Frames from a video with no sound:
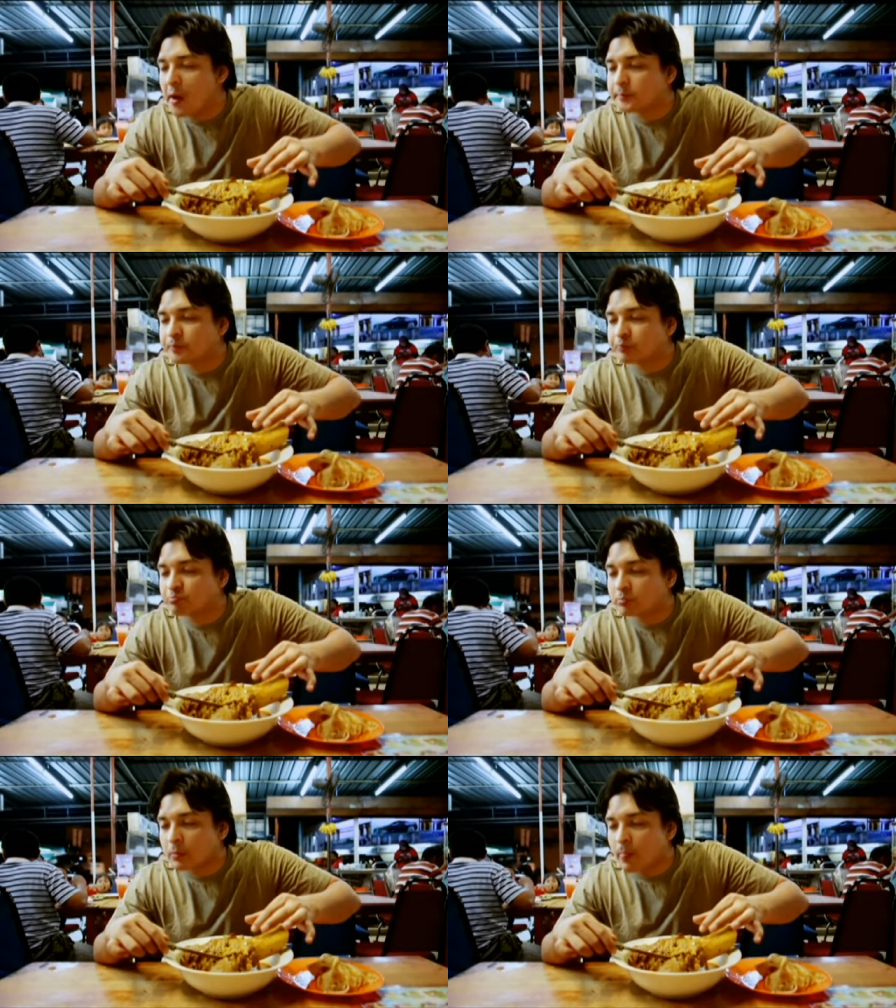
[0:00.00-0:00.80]

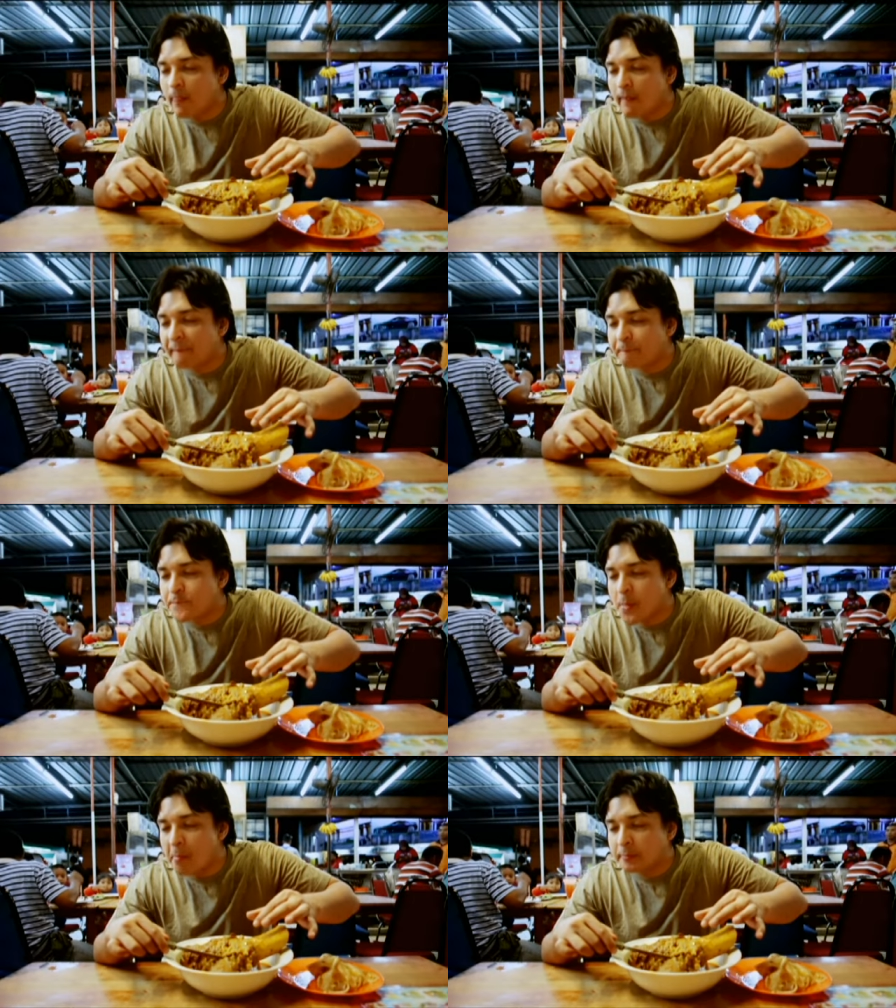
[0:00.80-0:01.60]
Cartilage, awesome.
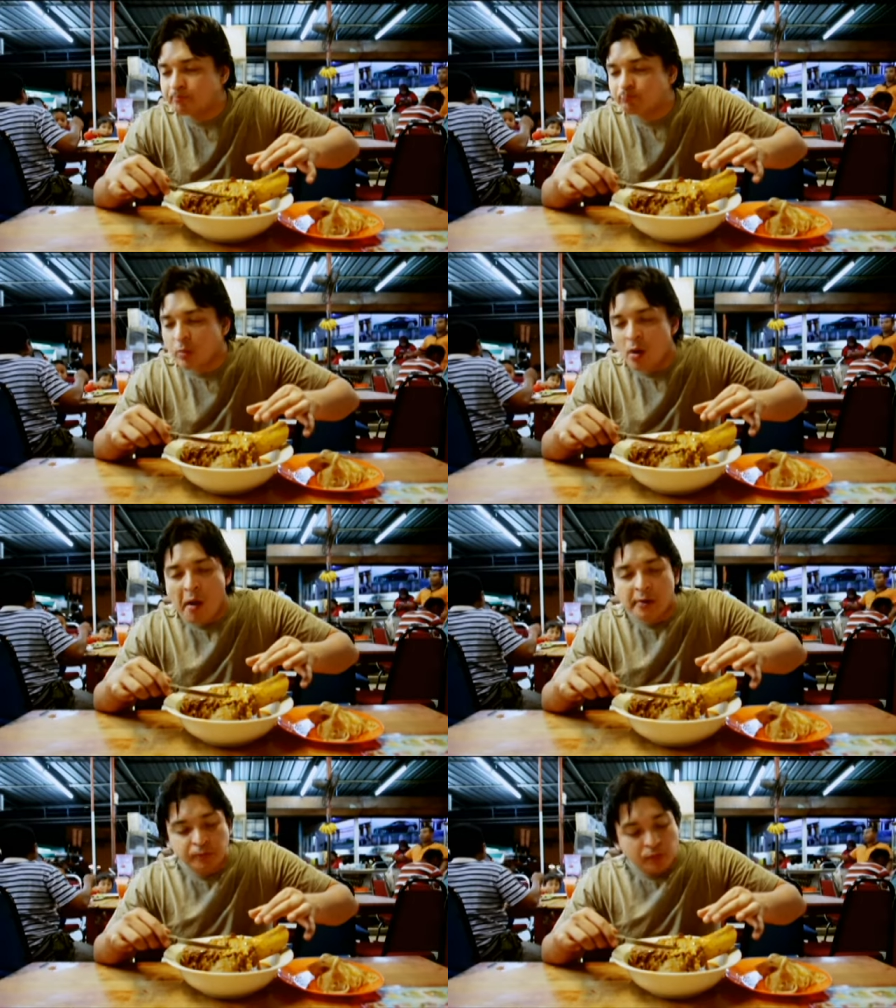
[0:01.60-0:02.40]
Fat, double